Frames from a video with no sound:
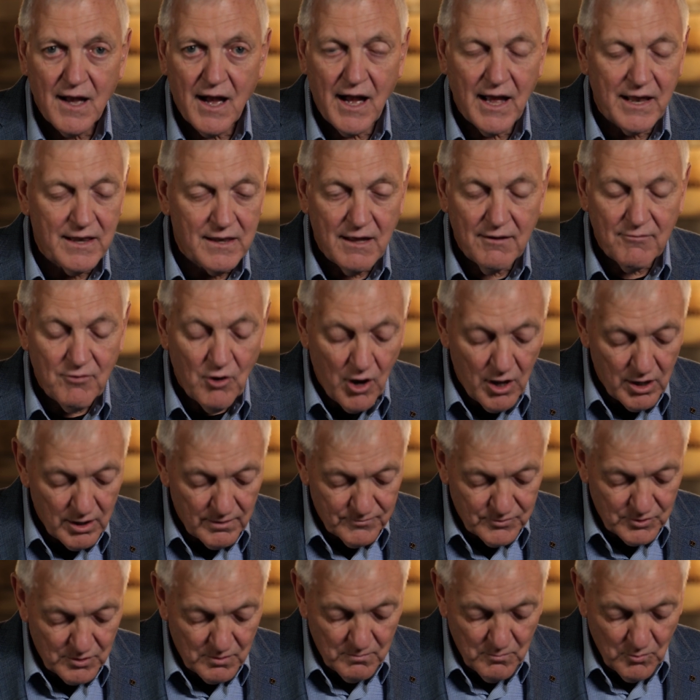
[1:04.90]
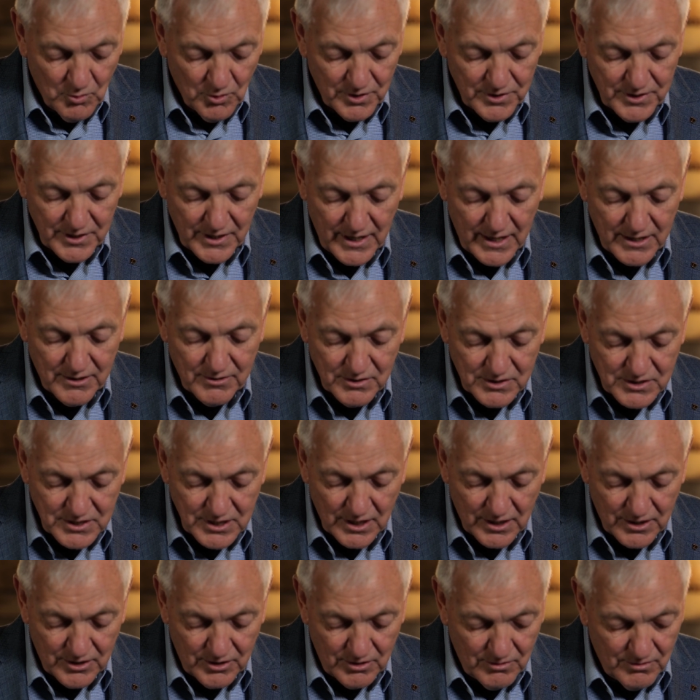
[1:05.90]
I love all of you more than I could
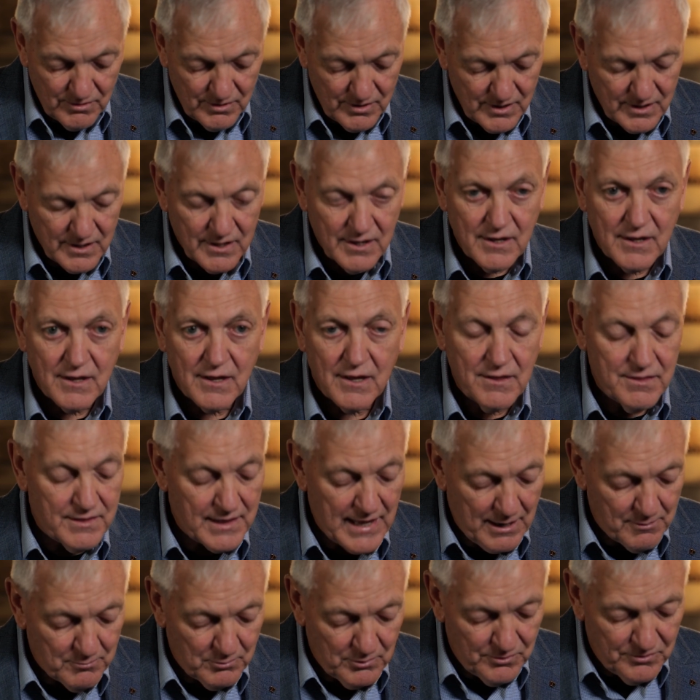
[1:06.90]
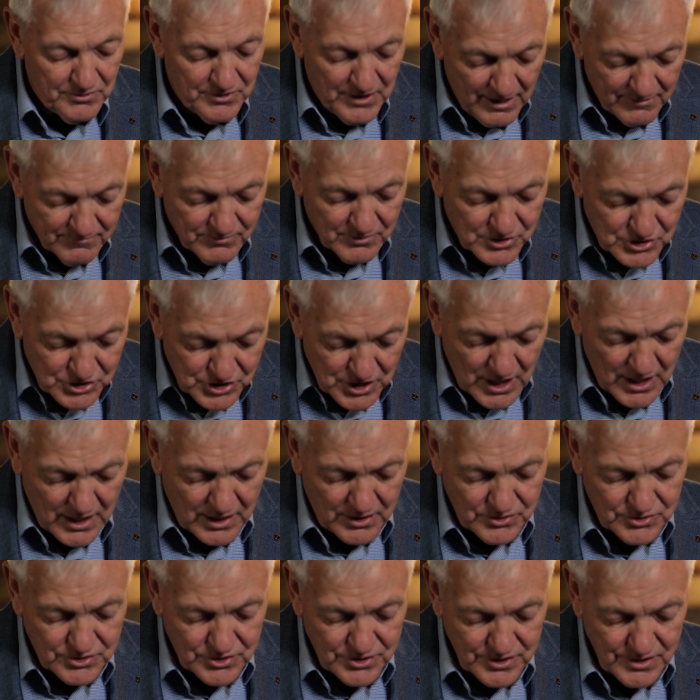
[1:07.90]
tell you, and that will never
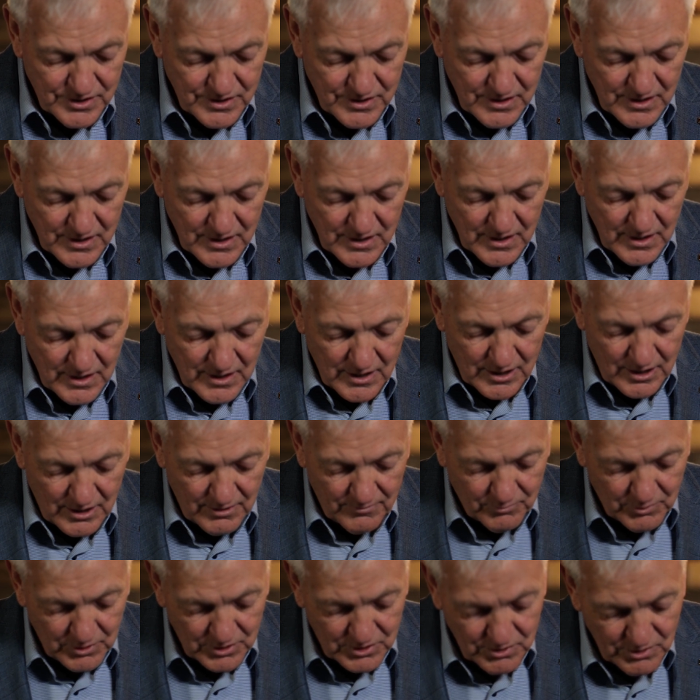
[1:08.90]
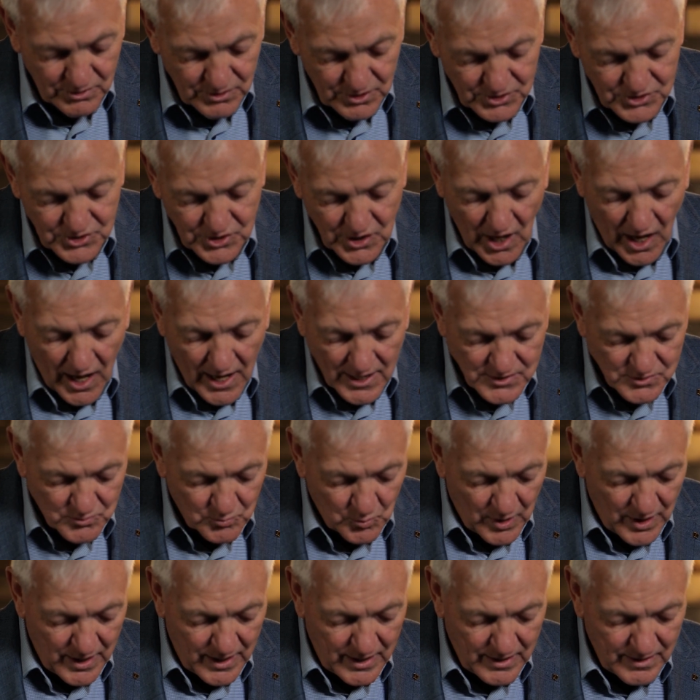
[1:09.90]
change. And if we do this God's
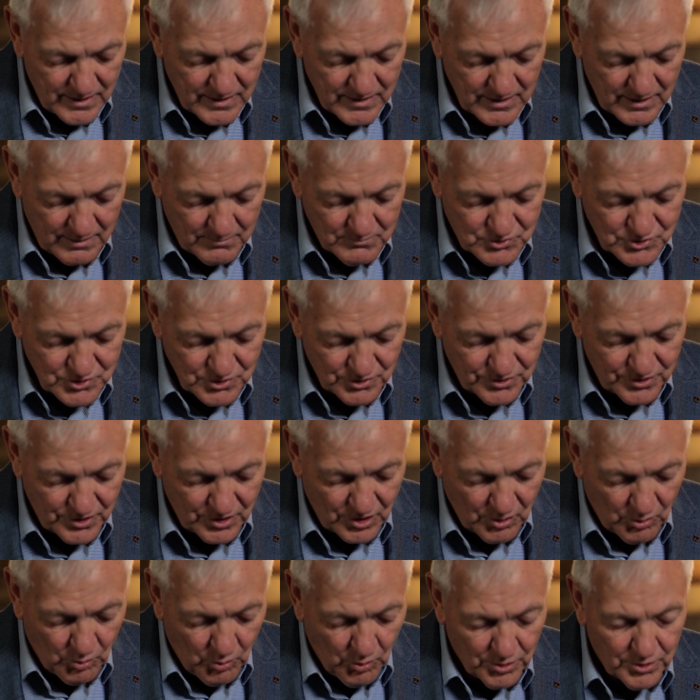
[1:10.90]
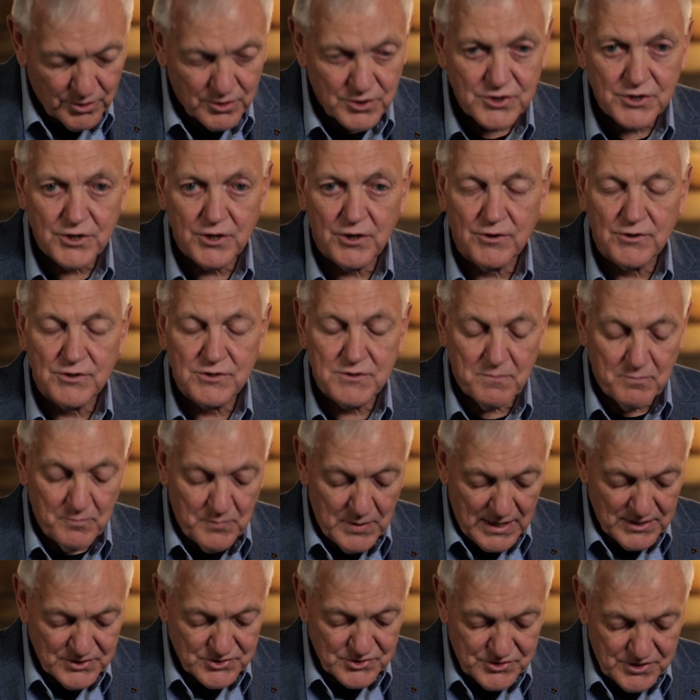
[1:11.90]
way, I'm sure that Cornerstone's
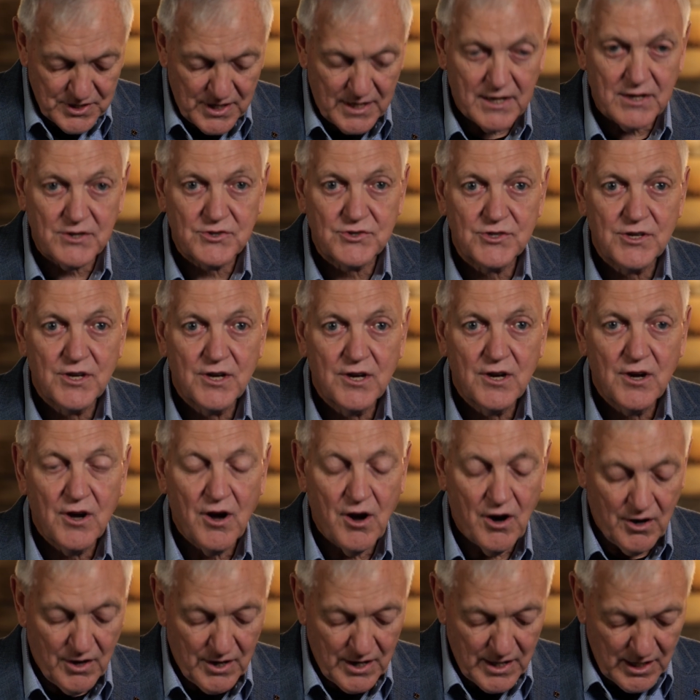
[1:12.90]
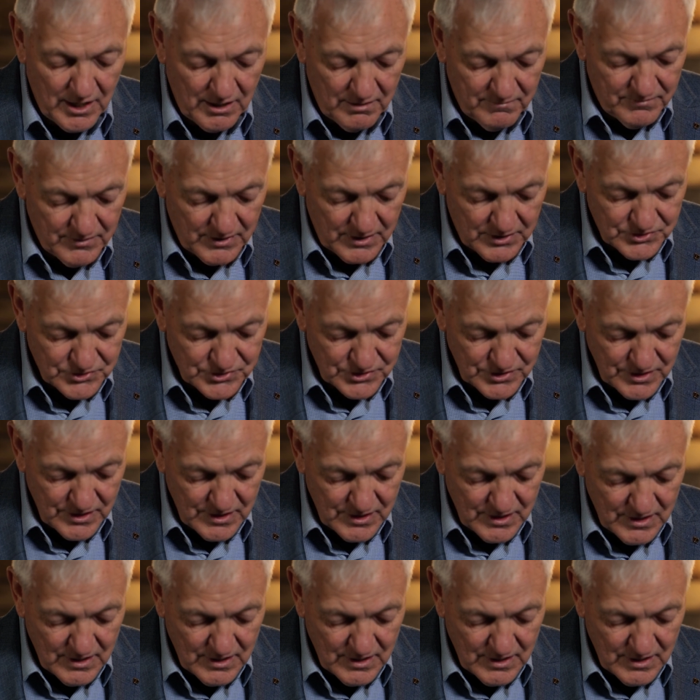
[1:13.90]
best days are ahead of us.